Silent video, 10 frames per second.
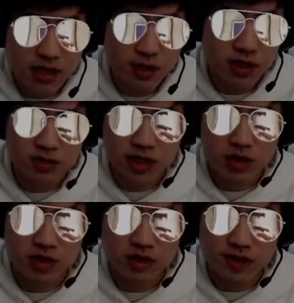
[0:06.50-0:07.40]
We're going to be
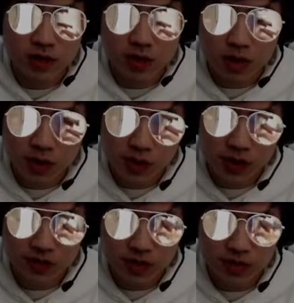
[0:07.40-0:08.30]
going over all three
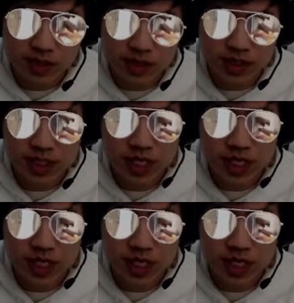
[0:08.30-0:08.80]
of her builds,